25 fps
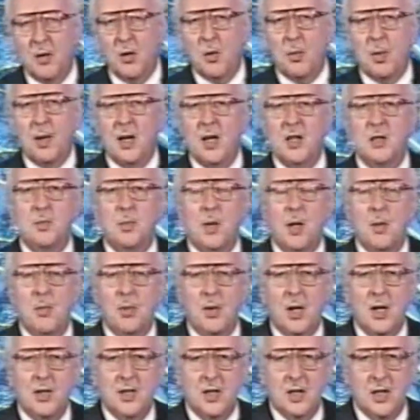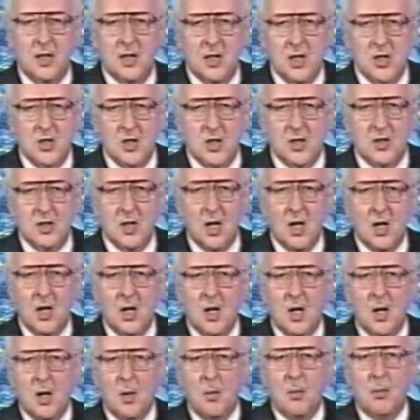replaced by brighter conditions,
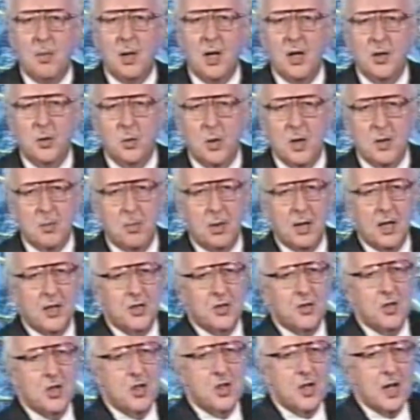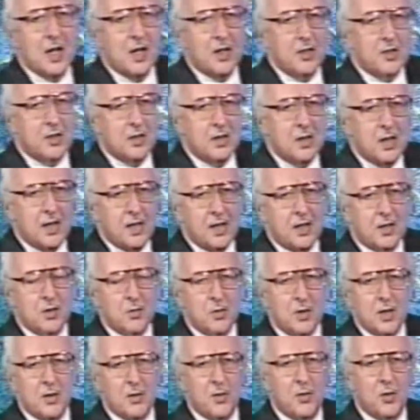but with blustery showers, and here to
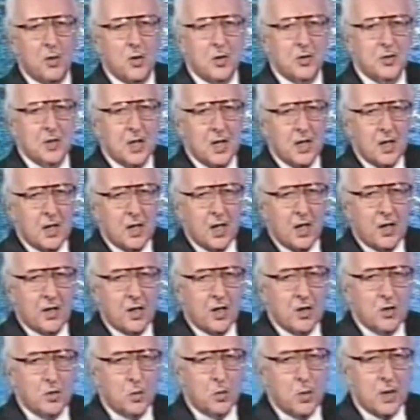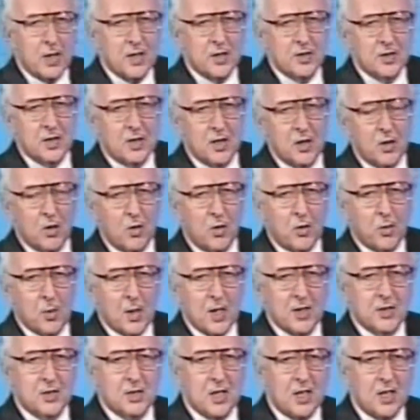reinforce are those winds in the
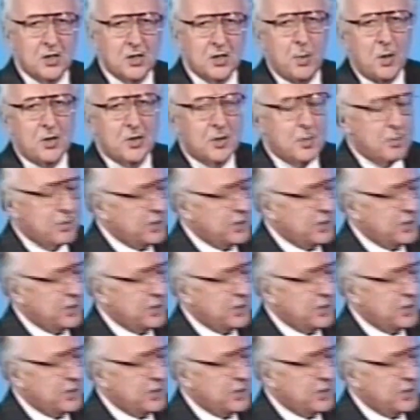northwest. Let's put some